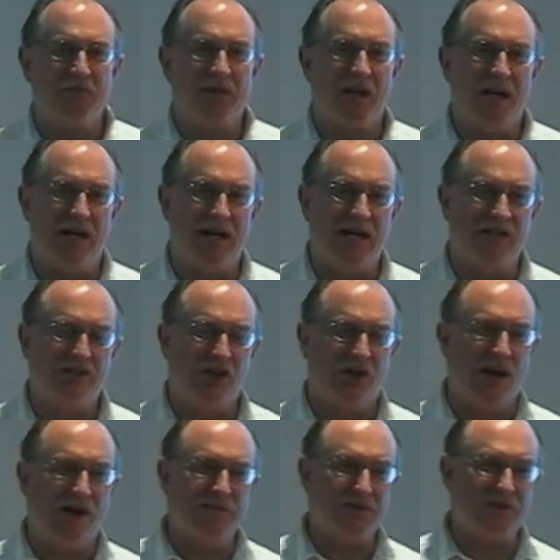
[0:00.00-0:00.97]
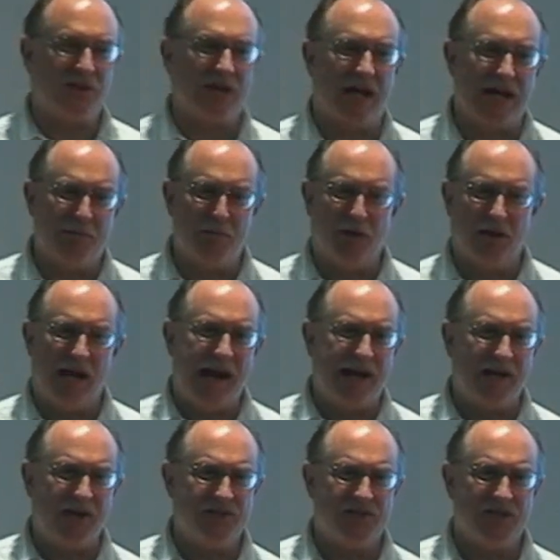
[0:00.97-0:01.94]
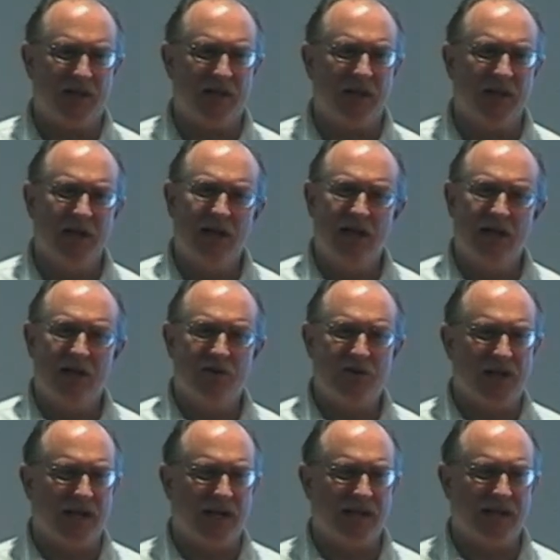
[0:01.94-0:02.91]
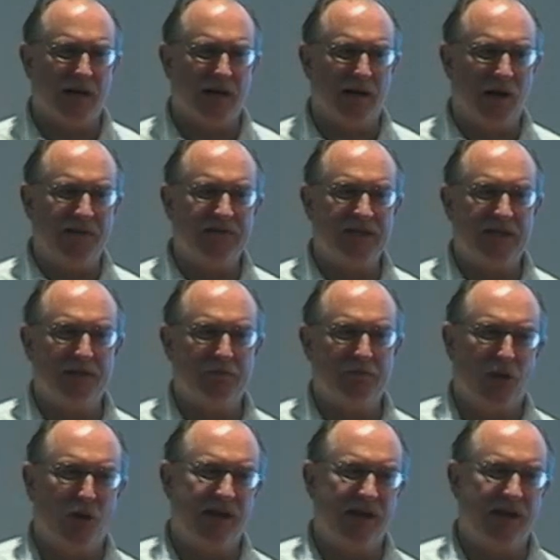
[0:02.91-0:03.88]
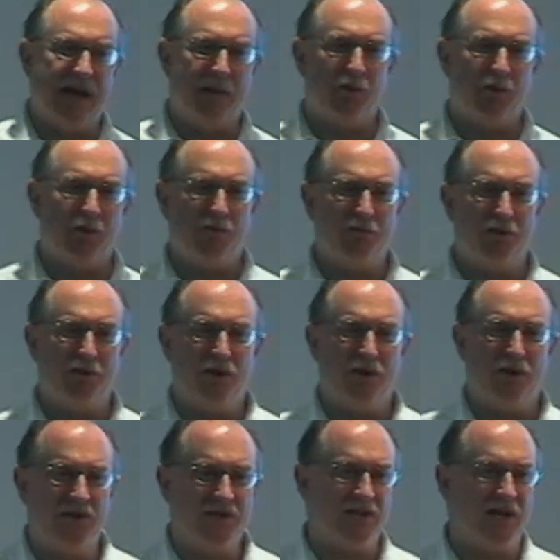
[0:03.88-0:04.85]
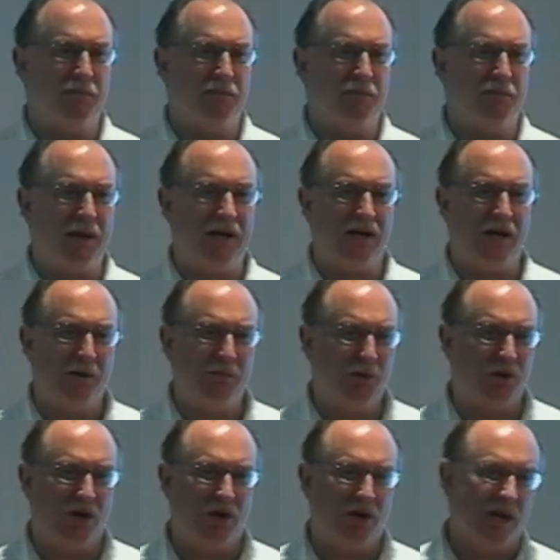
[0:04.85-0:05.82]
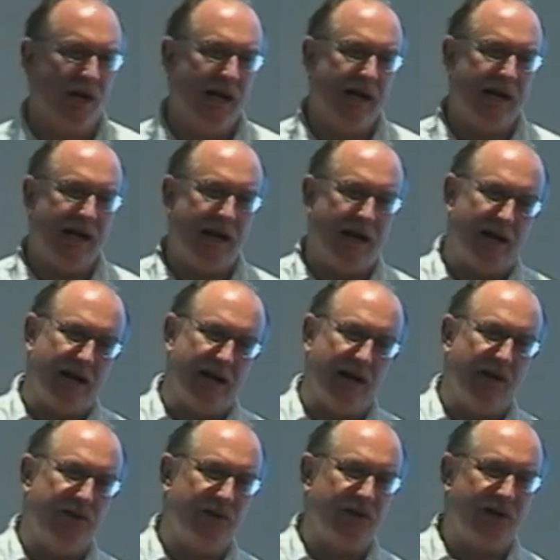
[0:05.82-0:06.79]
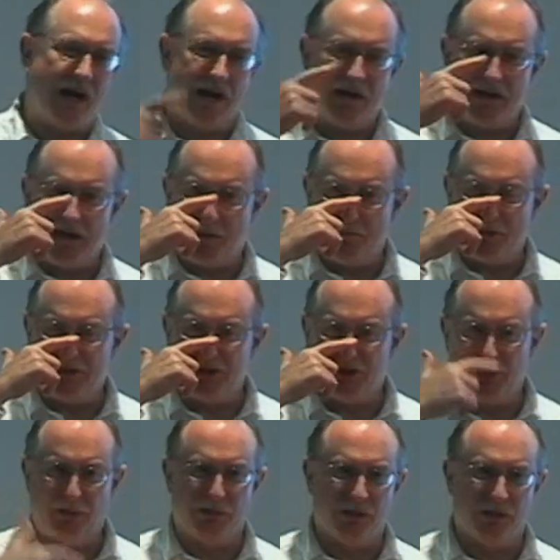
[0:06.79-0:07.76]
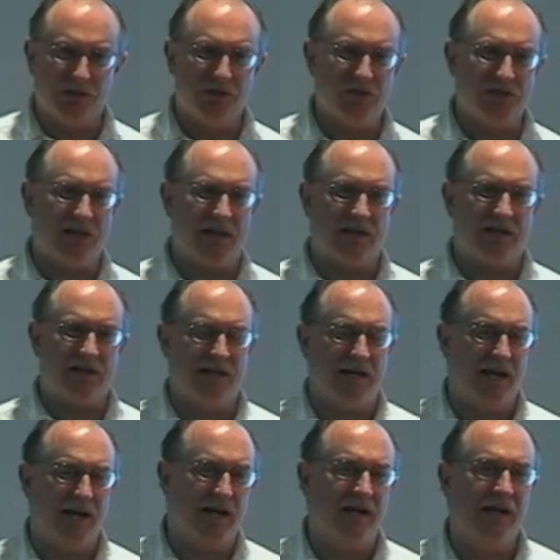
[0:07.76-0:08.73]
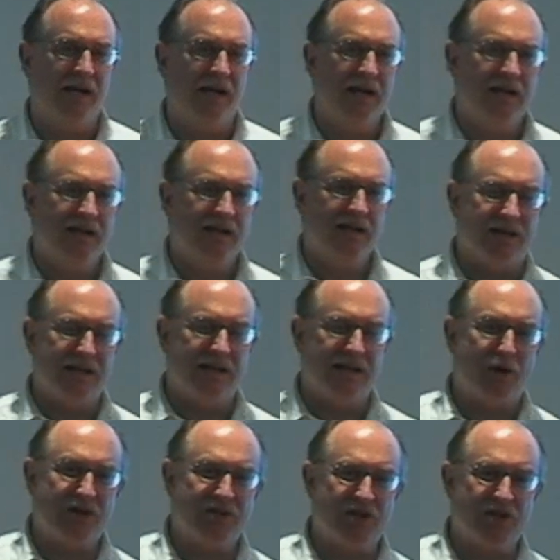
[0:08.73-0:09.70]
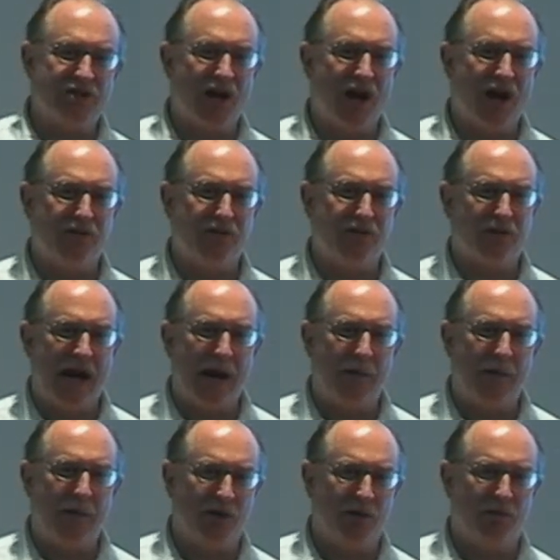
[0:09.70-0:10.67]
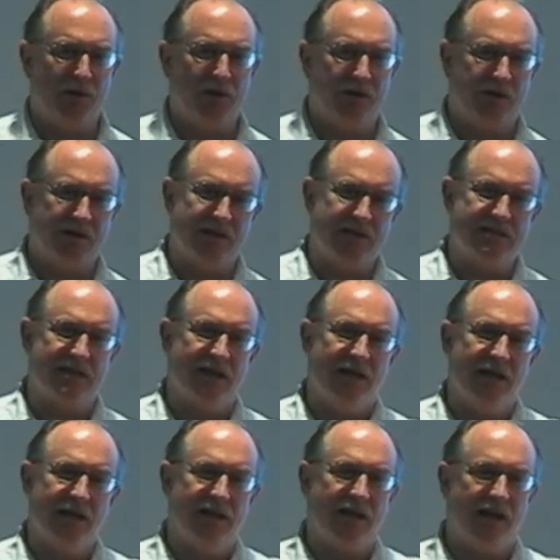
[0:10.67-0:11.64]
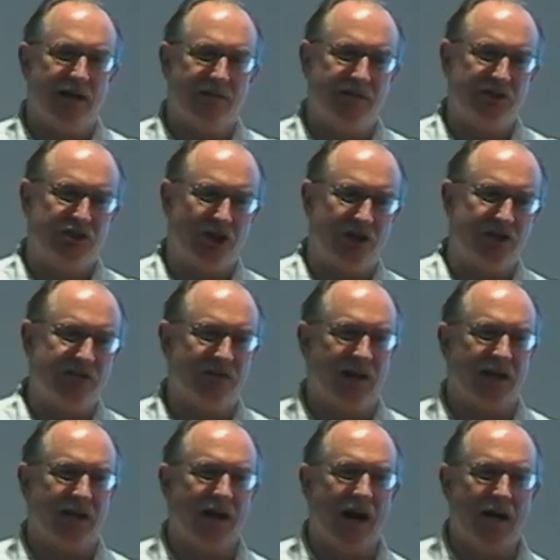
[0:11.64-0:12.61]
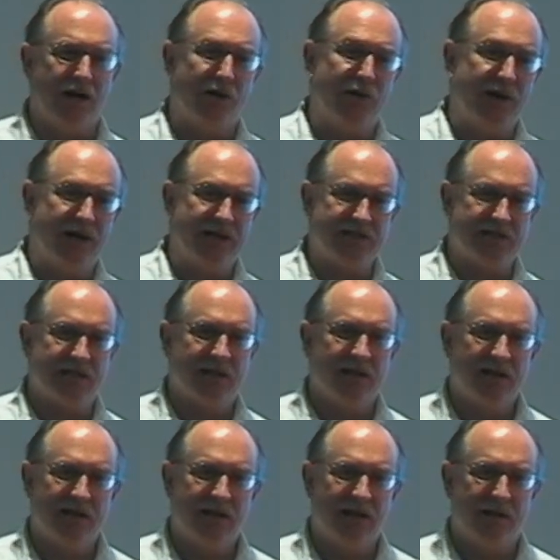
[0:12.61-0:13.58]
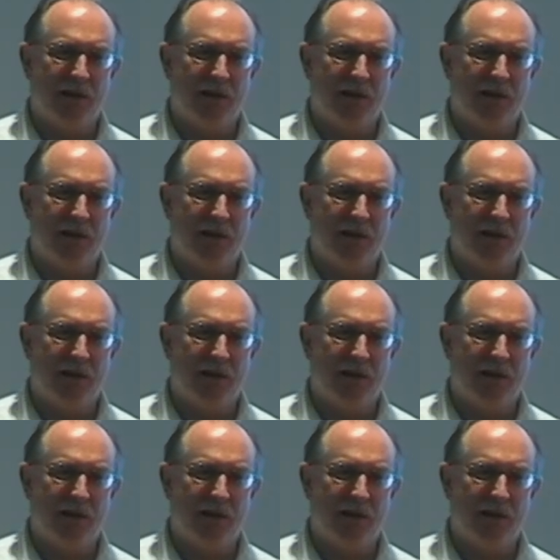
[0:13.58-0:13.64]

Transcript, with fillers: Uh, I shared an office with a guy named Bill Atkinson, who was like the number eleventh employee of Apple Computer and designed McPaint and HyperCard, and another guy named Bud Tribble, who's like today the vice president of software for Apple Computer and is kind of in charge of like iOS and